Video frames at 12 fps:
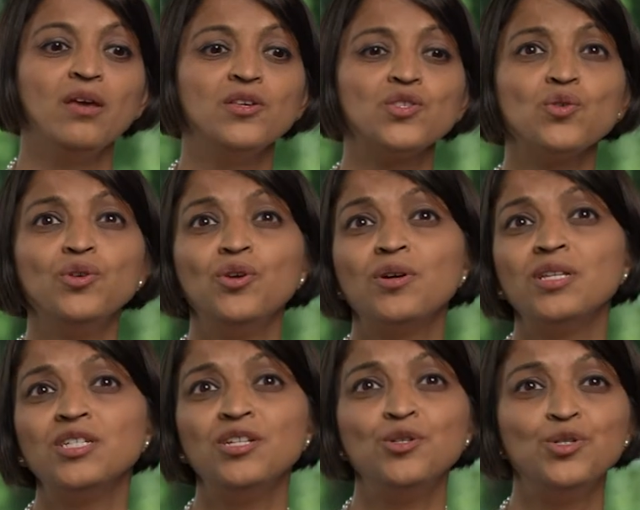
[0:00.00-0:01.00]
So you
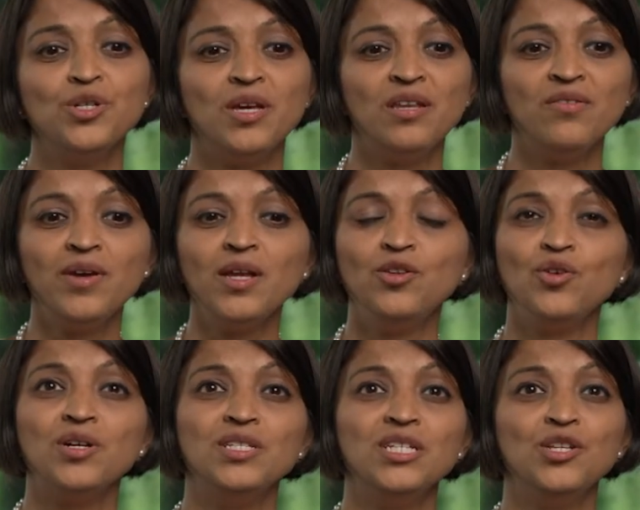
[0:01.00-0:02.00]
continue to innovate, you
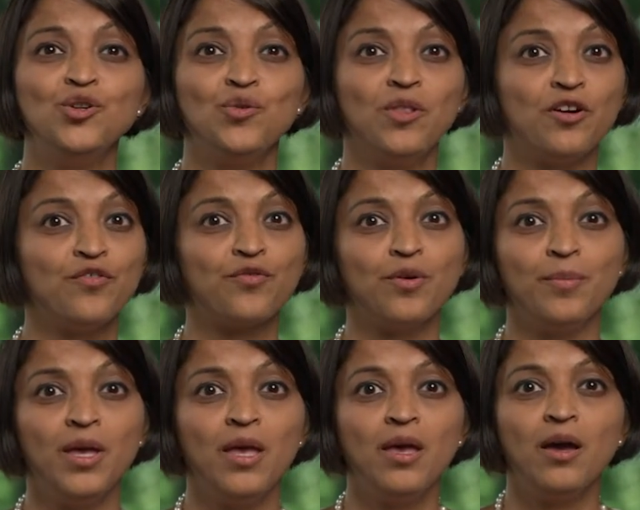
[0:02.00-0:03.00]
continue to learn from
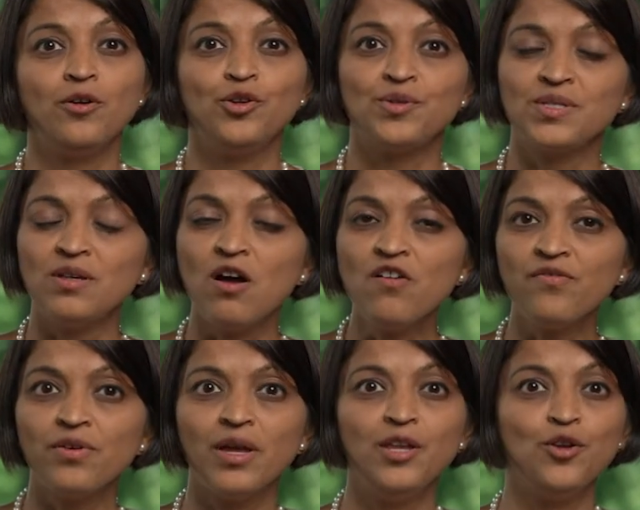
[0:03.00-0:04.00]

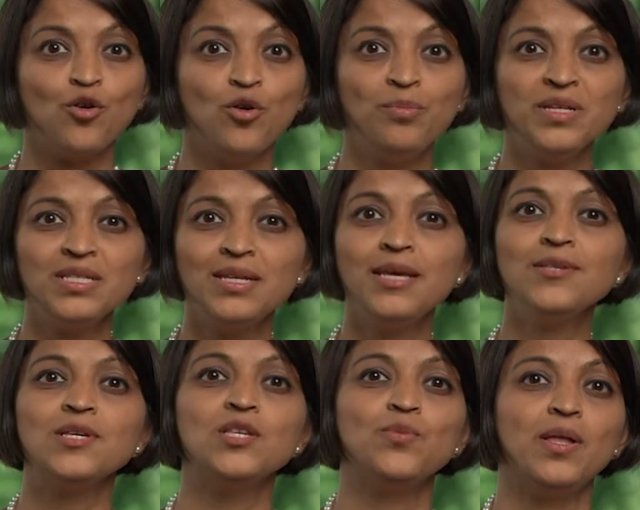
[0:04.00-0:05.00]
yourself and your own
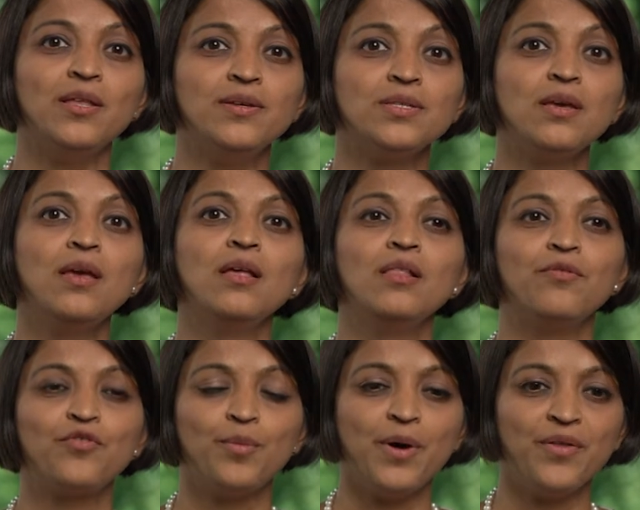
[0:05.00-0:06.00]
mistakes as well as
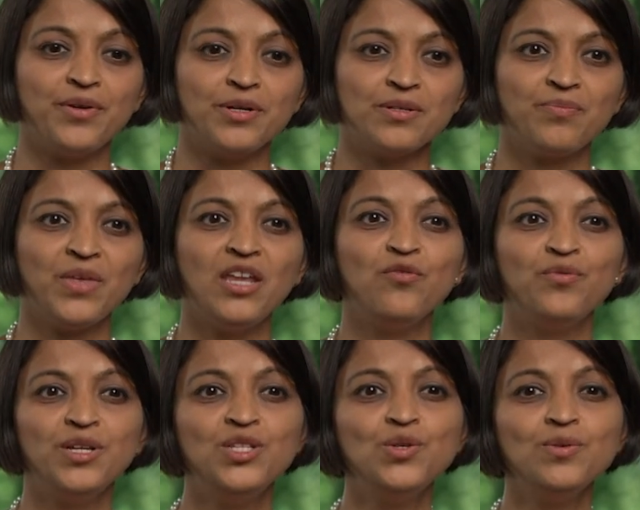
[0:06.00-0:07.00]
from others. And if
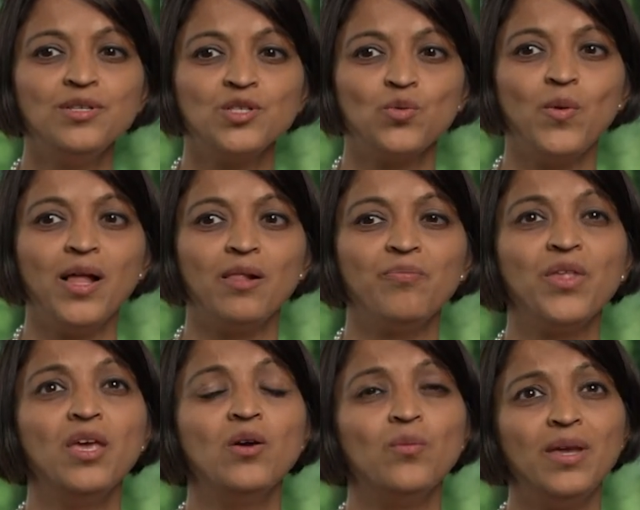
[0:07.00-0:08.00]
we do this well,
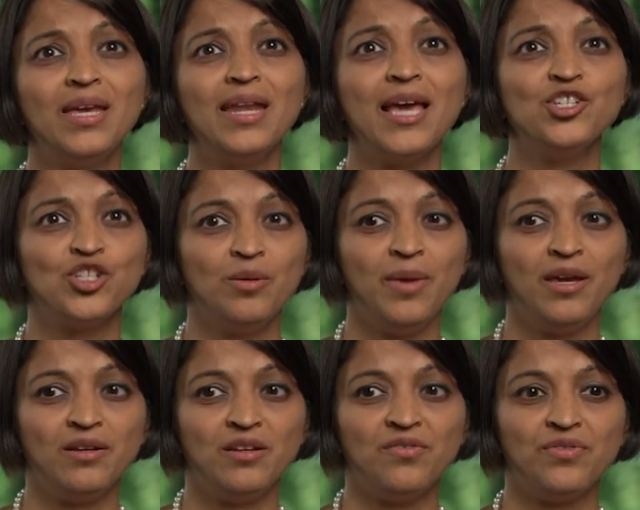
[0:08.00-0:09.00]
we can actually make
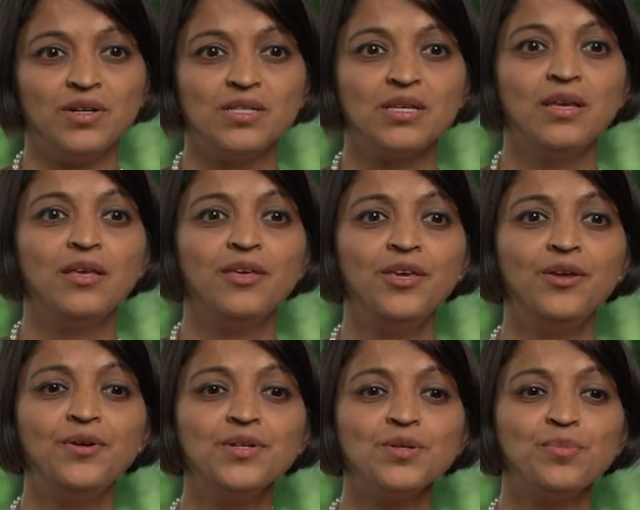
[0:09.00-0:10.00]
a difference
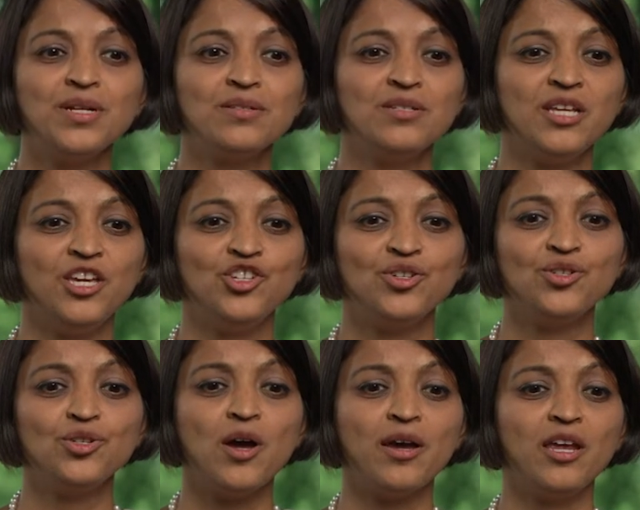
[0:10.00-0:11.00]
here's a presentation
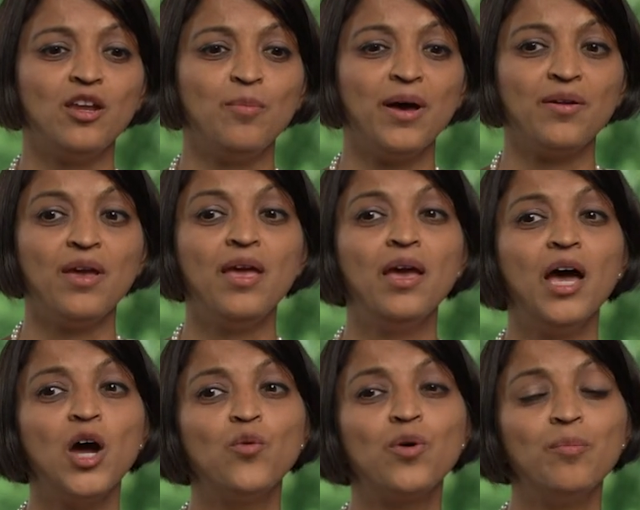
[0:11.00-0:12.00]
talking about
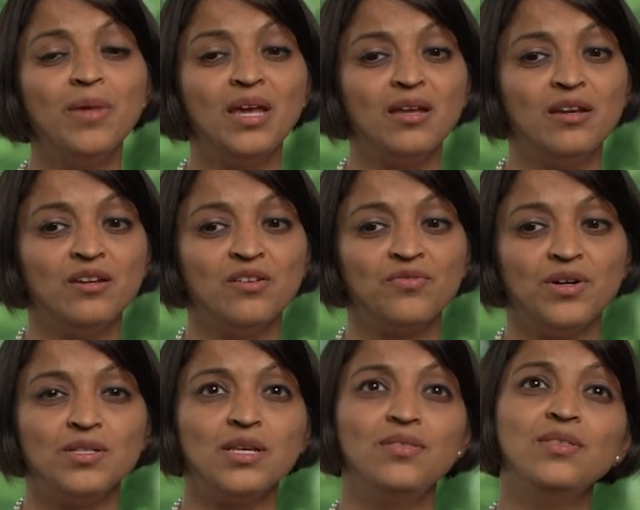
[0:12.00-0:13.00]
how we're making a
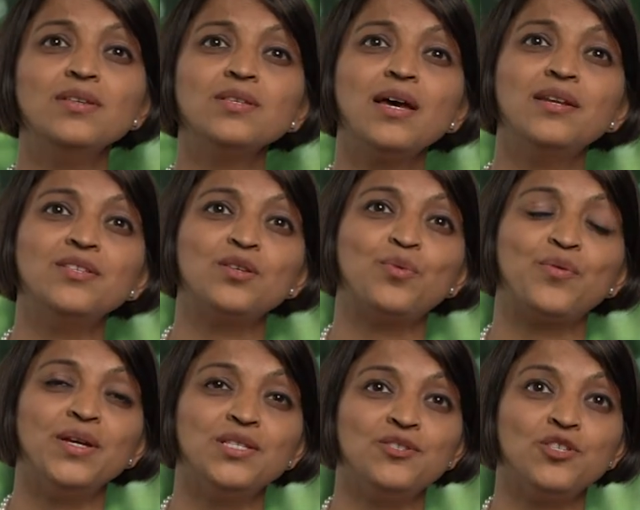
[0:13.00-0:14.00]
difference. And this kind of
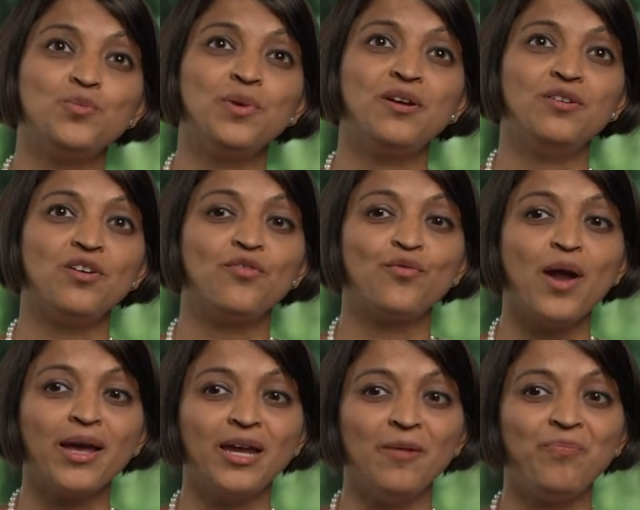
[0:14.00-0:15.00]
summarizes the spirit of
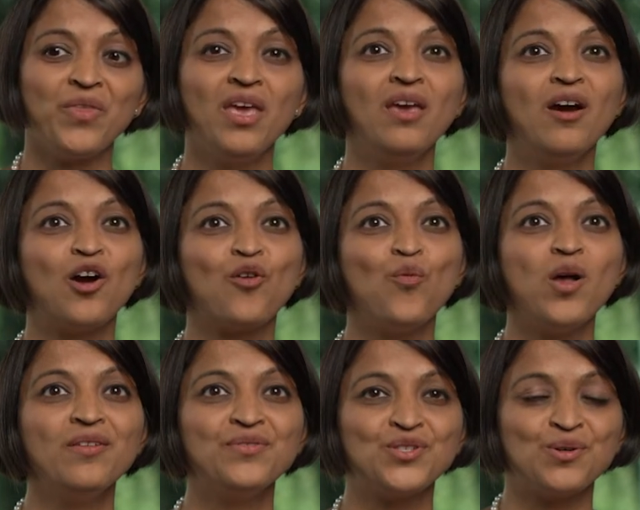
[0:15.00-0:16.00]
Rocket. Our Wall
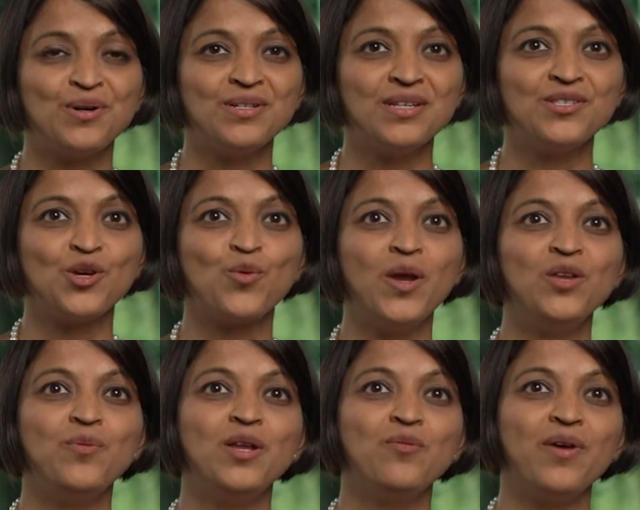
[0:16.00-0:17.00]
of Stars is a
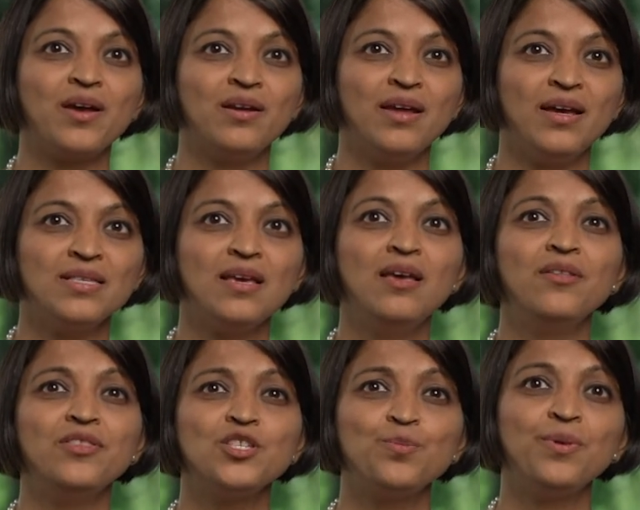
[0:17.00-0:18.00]
great way to recognize
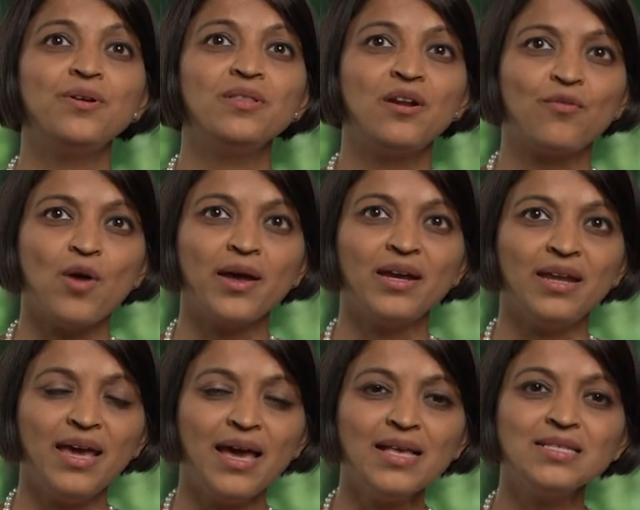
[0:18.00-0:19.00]
the spirit that Rocket
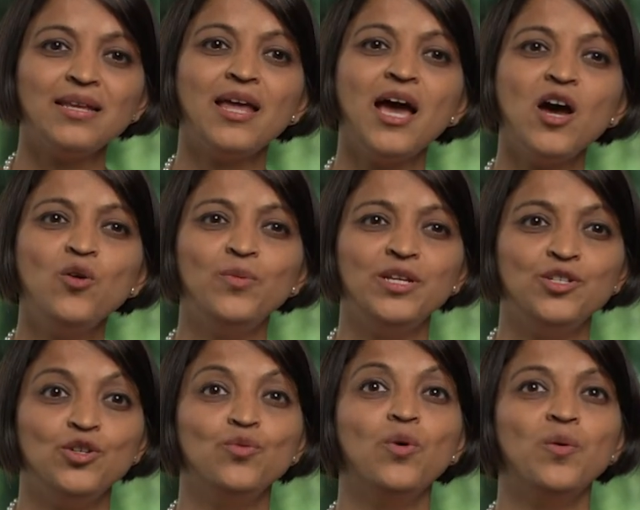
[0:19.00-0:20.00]
has and how we
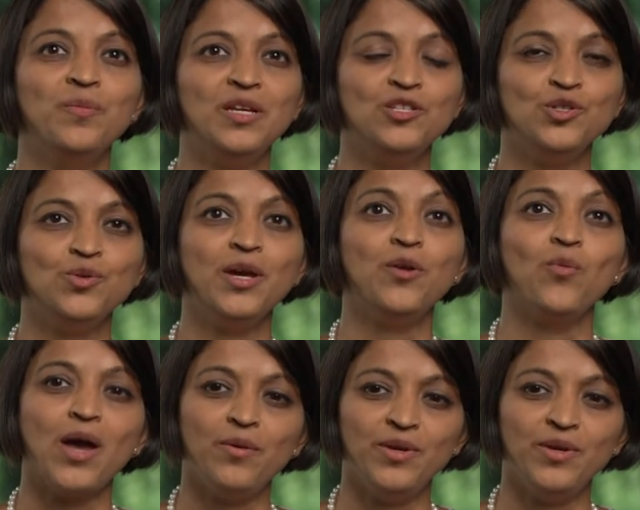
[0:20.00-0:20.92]
do what we do and why